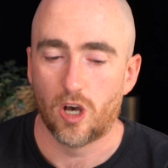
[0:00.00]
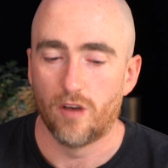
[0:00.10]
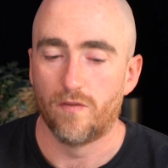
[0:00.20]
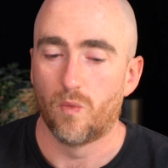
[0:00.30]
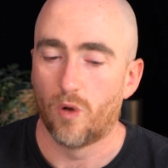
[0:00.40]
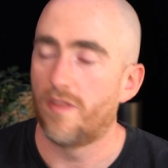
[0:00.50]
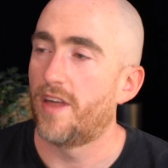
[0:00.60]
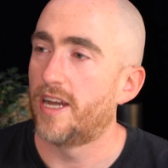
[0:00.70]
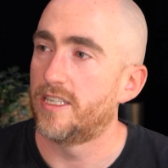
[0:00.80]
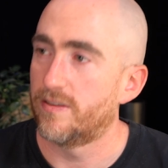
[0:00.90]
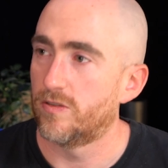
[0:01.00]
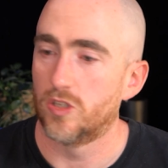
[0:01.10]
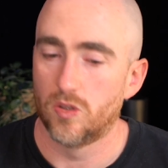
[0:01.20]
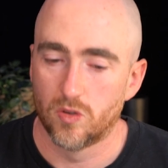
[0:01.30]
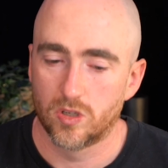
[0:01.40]
of what that
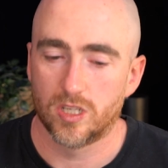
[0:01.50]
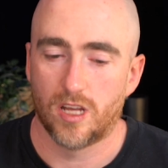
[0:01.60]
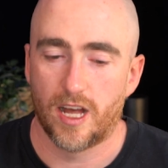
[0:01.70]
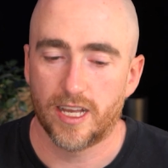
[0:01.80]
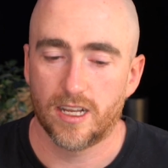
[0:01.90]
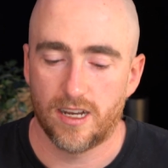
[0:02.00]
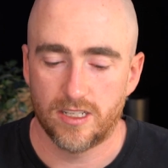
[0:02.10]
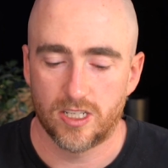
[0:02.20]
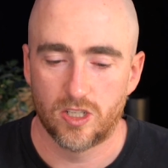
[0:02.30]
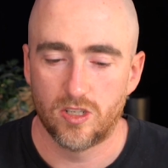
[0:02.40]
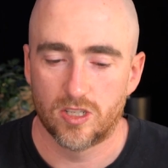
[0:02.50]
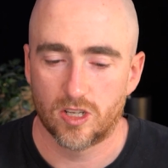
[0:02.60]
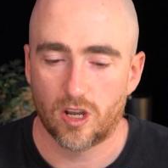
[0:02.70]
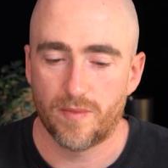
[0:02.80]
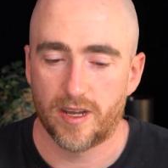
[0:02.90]
difference looks like, I just used
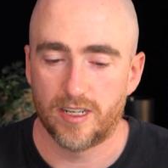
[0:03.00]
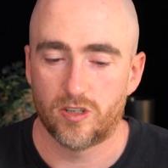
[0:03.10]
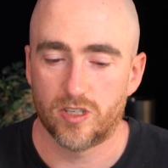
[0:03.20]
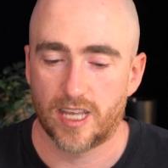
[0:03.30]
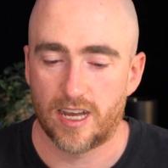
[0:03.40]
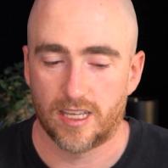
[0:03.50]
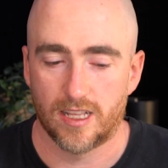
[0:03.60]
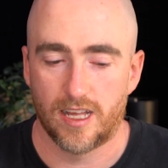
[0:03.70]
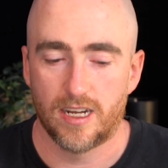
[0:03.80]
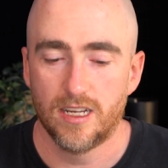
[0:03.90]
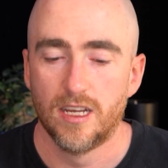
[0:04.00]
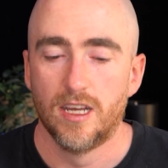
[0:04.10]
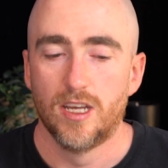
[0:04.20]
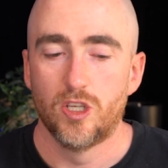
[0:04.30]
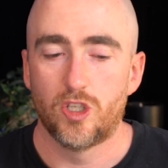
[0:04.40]
the compound interest calculator.
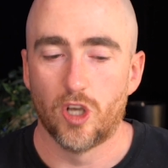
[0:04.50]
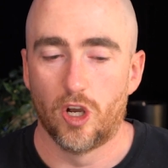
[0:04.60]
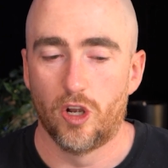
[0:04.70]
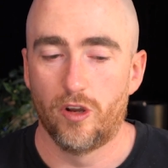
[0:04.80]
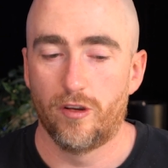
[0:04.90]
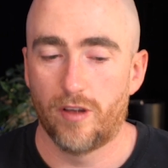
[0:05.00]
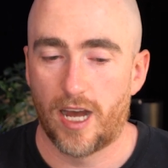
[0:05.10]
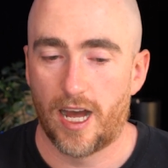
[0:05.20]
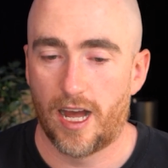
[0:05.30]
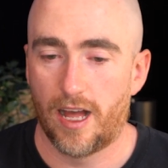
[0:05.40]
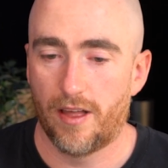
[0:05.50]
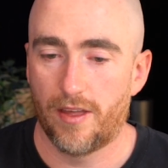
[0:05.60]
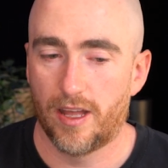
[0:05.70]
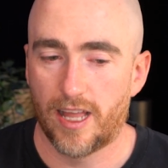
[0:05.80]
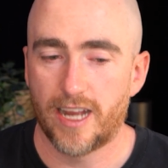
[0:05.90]
So
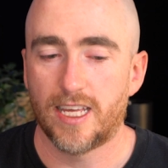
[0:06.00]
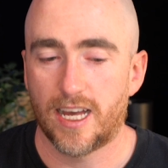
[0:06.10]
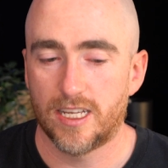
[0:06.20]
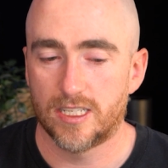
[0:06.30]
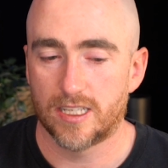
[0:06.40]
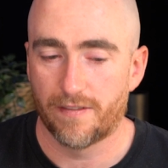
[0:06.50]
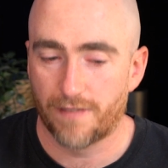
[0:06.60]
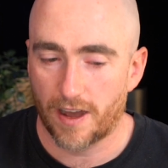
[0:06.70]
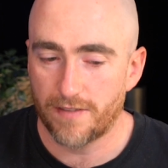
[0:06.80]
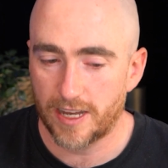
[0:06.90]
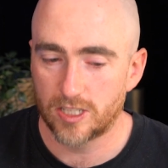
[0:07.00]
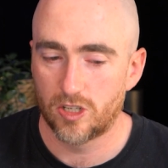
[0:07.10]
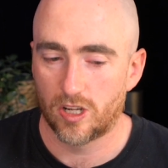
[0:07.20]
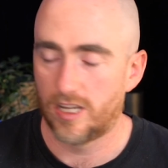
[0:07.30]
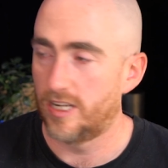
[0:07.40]
Eleni has a
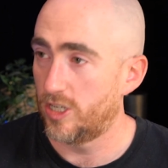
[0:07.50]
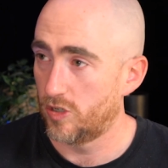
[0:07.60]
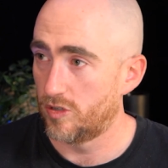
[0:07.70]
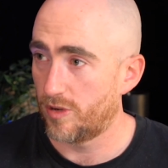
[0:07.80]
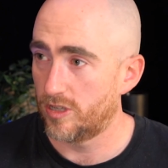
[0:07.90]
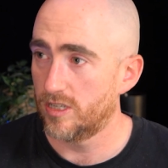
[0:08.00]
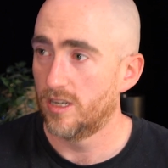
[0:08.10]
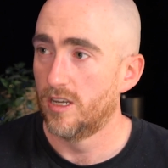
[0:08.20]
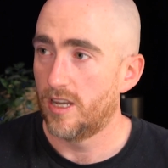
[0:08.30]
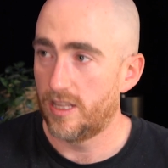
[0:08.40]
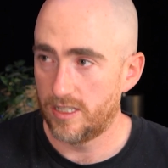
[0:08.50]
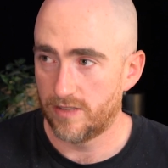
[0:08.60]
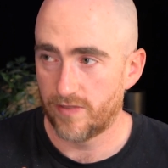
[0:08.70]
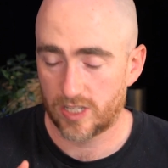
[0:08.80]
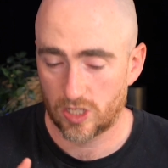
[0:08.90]
$5,000 initial deposit and then is
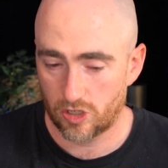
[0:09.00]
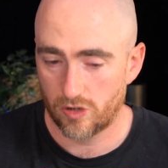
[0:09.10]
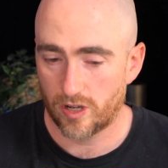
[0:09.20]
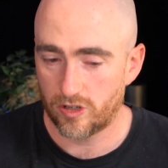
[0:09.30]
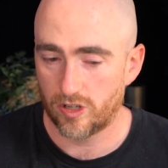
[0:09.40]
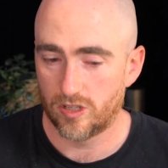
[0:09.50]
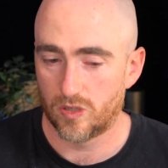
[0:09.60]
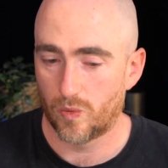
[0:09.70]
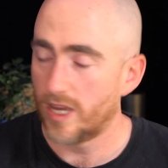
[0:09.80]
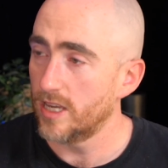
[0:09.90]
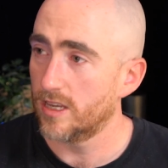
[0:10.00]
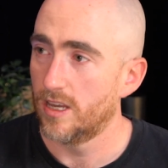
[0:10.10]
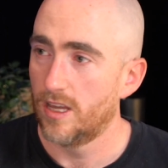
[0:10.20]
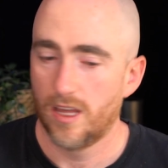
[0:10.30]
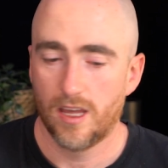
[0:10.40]
investing $200 a week.
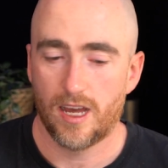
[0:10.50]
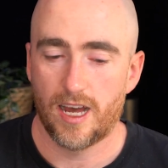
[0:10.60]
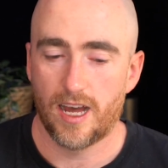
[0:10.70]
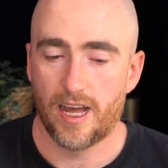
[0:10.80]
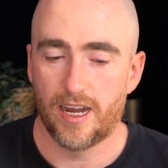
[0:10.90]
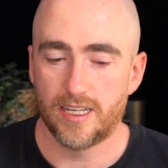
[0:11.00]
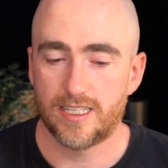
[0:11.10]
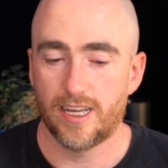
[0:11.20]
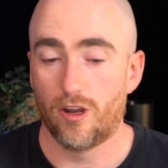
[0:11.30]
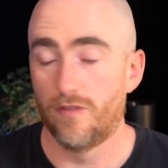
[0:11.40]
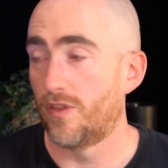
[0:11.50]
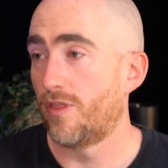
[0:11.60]
And I said over